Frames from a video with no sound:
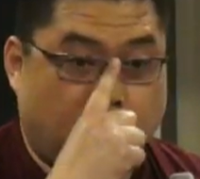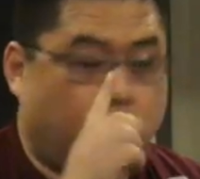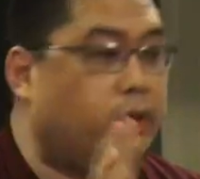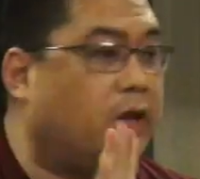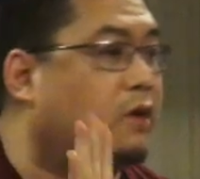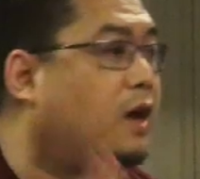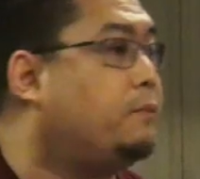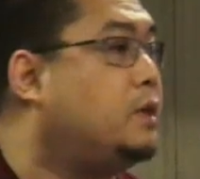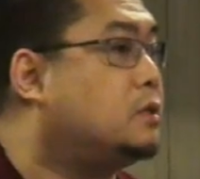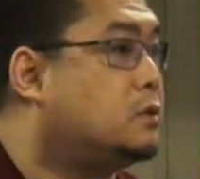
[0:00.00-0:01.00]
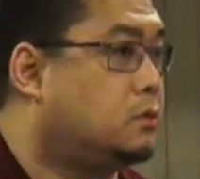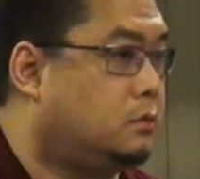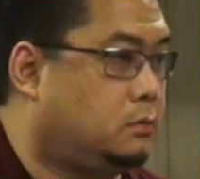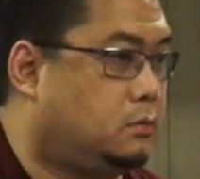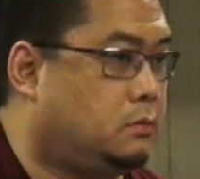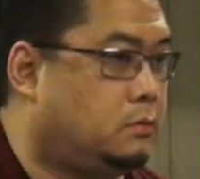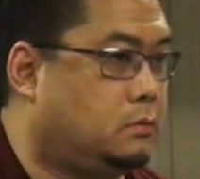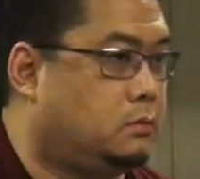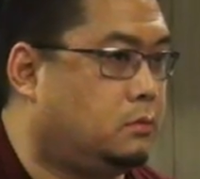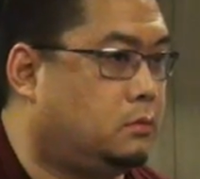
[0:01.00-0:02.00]
we never have peace.
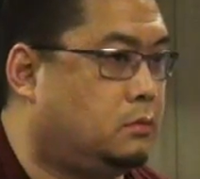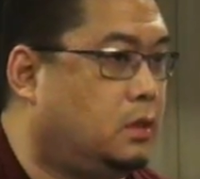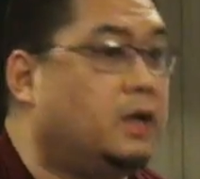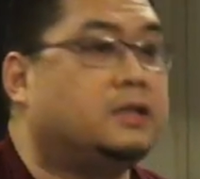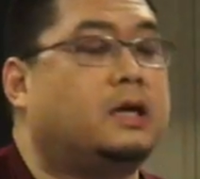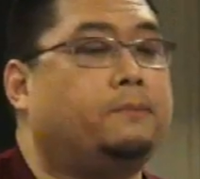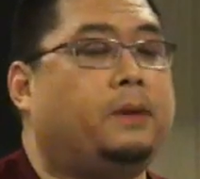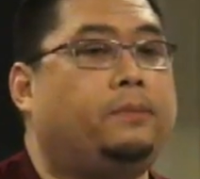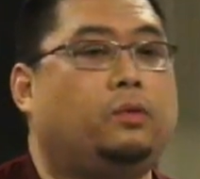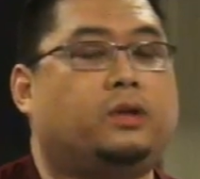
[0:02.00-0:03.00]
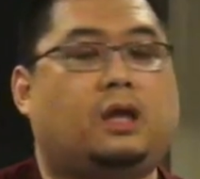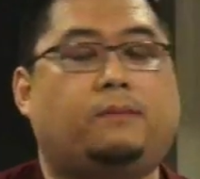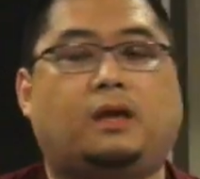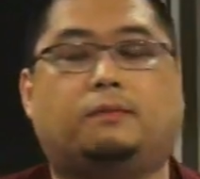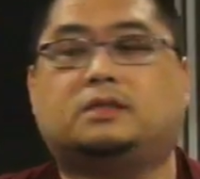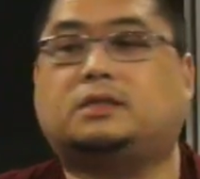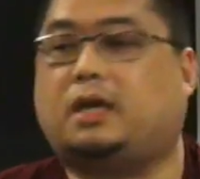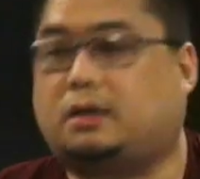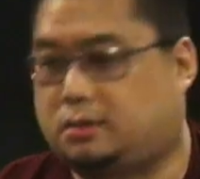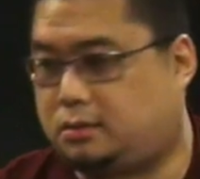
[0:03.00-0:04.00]
Some people, when they make
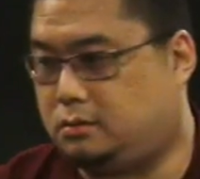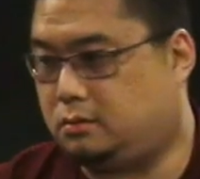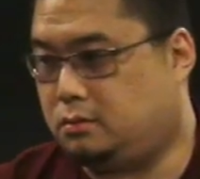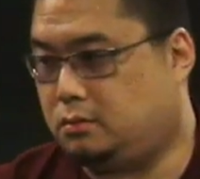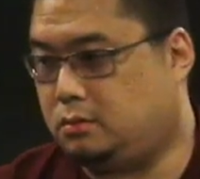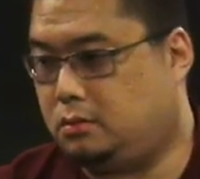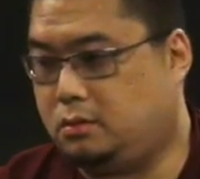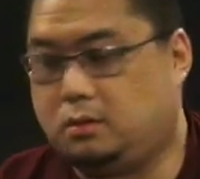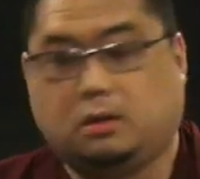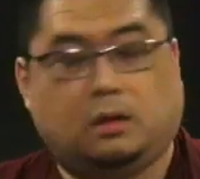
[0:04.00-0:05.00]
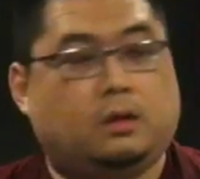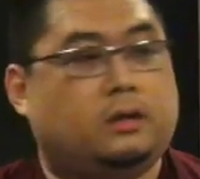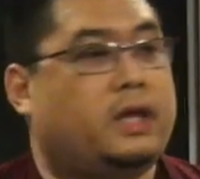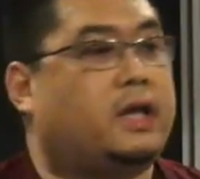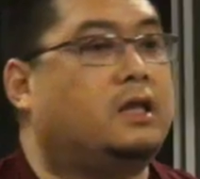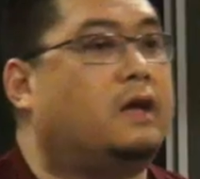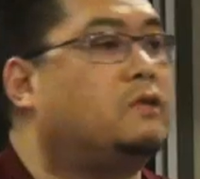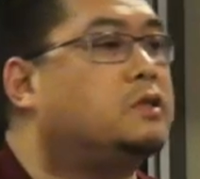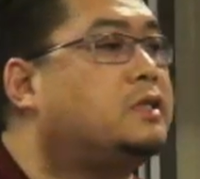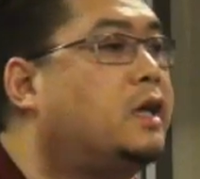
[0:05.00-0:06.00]
mistakes, they can
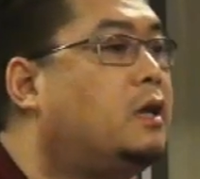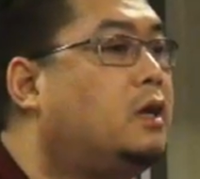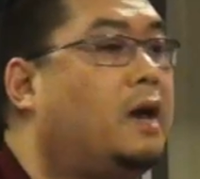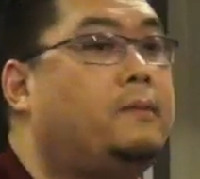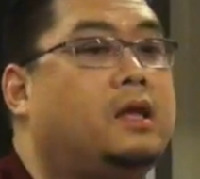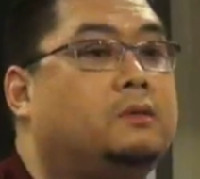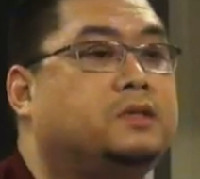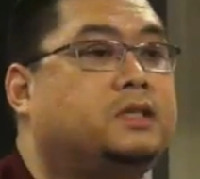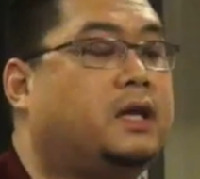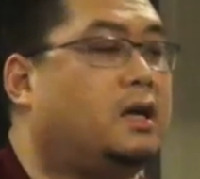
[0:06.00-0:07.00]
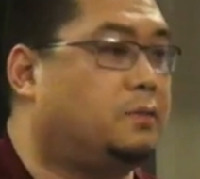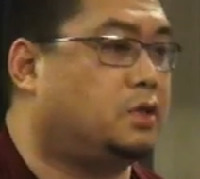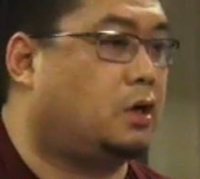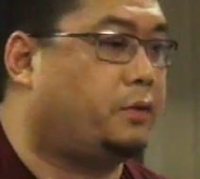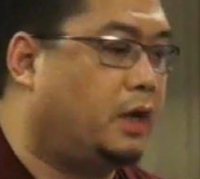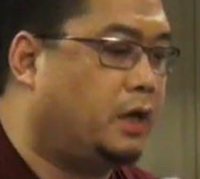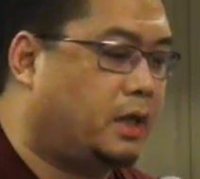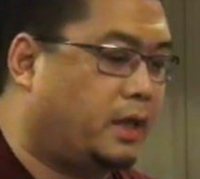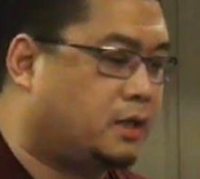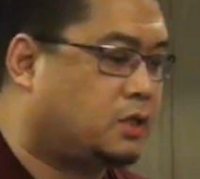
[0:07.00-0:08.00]
never say, I made a mistake, I'm sorry.
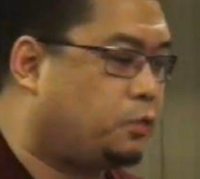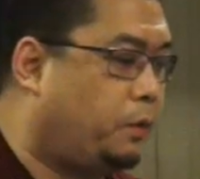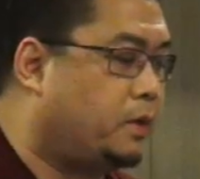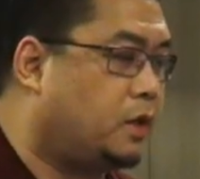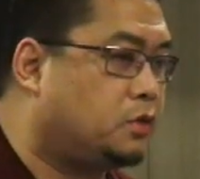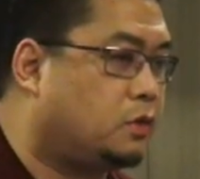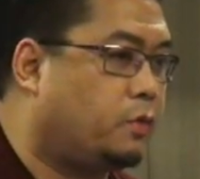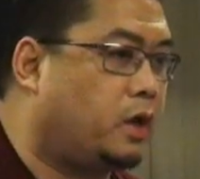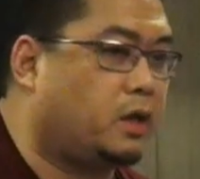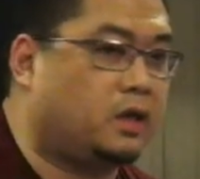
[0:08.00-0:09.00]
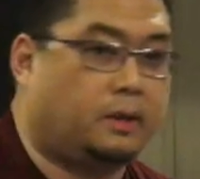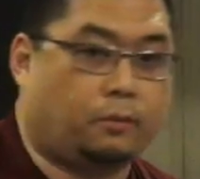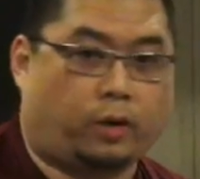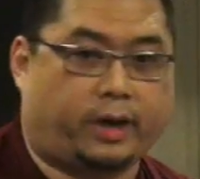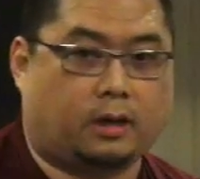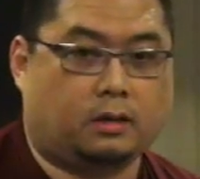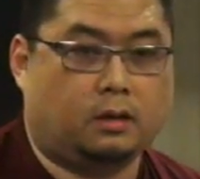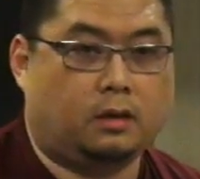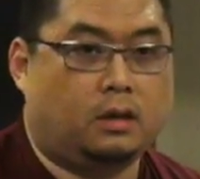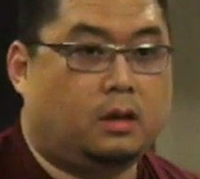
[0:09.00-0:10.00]
They like to sweep it under the rug and keep quiet.
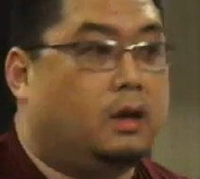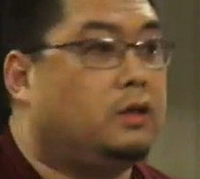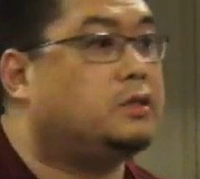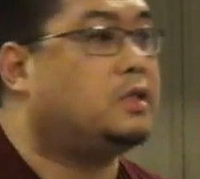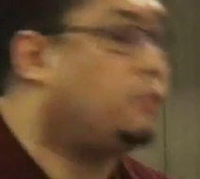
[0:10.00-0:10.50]
You see,